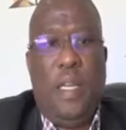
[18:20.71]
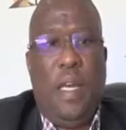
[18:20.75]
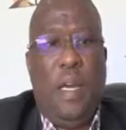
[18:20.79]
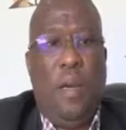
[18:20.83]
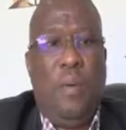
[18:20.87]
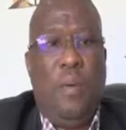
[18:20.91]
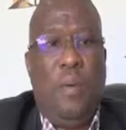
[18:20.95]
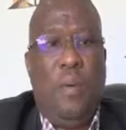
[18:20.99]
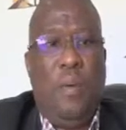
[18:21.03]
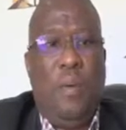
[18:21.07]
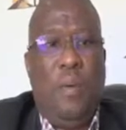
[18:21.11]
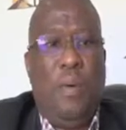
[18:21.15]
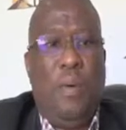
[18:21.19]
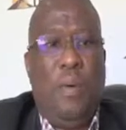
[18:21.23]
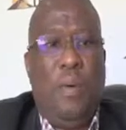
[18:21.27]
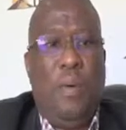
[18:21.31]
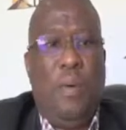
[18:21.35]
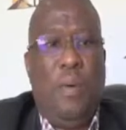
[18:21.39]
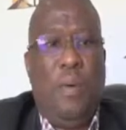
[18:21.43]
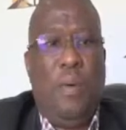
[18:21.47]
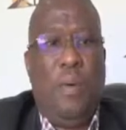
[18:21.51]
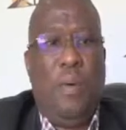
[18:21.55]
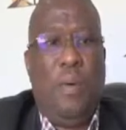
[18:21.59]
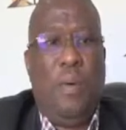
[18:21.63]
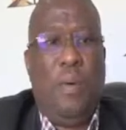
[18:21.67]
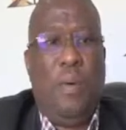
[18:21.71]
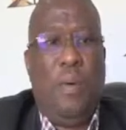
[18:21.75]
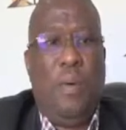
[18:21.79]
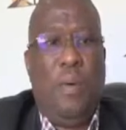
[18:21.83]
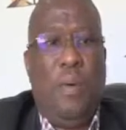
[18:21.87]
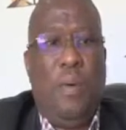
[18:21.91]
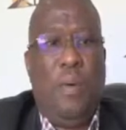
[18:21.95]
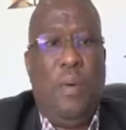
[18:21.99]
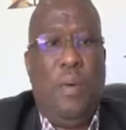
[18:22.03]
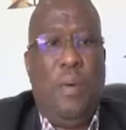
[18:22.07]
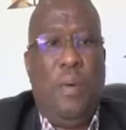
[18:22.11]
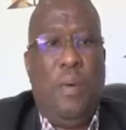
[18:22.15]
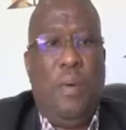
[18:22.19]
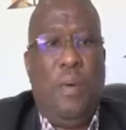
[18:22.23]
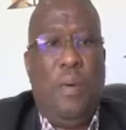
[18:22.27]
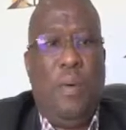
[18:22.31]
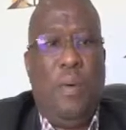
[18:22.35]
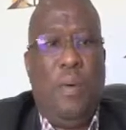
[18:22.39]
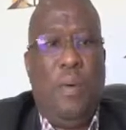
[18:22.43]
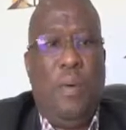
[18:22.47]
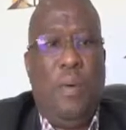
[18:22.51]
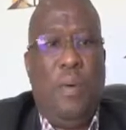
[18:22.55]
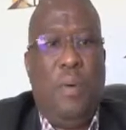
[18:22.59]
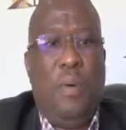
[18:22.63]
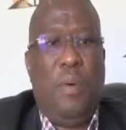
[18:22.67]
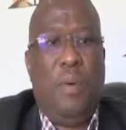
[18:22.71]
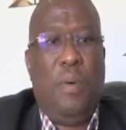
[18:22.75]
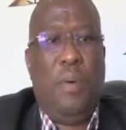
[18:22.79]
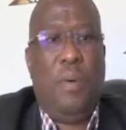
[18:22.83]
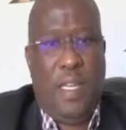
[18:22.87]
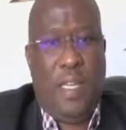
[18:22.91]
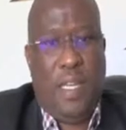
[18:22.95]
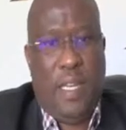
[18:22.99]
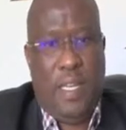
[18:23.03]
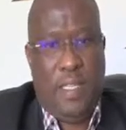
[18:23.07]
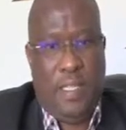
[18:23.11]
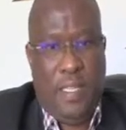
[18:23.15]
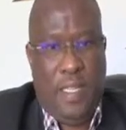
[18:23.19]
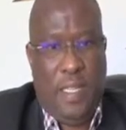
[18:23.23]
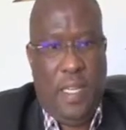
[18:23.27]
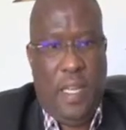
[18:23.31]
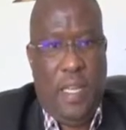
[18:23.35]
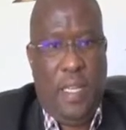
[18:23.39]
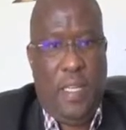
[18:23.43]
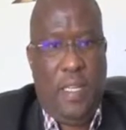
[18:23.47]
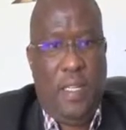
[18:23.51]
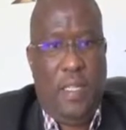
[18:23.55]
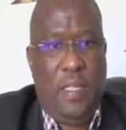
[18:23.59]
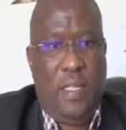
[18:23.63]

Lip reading: our two sister provinces of Gauteng and KZN.